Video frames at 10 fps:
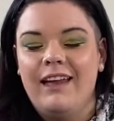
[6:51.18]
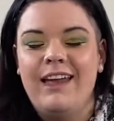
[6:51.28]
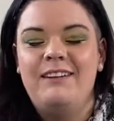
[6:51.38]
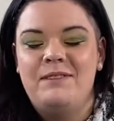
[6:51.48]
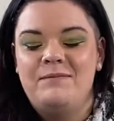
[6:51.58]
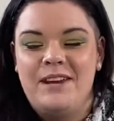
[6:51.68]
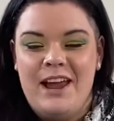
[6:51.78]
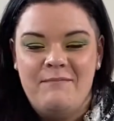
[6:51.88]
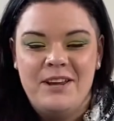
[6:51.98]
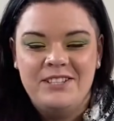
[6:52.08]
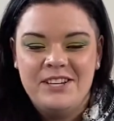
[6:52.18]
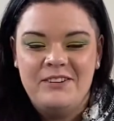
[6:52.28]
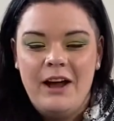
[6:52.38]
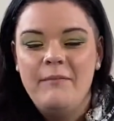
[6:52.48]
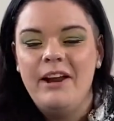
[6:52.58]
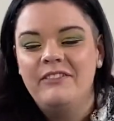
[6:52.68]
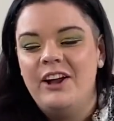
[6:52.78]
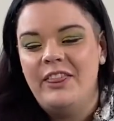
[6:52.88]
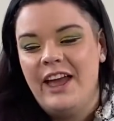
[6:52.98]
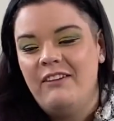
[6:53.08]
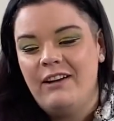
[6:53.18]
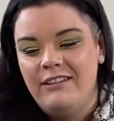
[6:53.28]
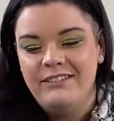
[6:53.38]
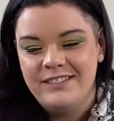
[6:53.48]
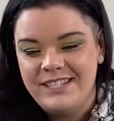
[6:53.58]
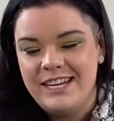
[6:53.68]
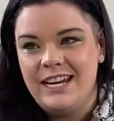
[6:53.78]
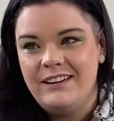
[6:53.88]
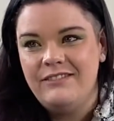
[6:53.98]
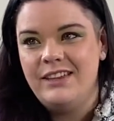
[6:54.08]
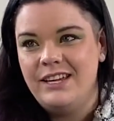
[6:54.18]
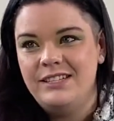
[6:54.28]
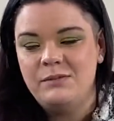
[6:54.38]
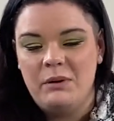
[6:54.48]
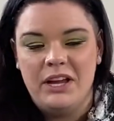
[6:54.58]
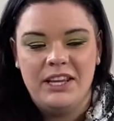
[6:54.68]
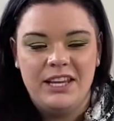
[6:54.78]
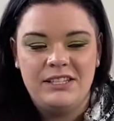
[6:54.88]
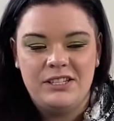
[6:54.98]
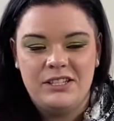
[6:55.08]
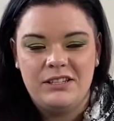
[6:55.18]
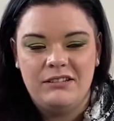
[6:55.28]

It made me happy. So I might have gone that route instead of this, but this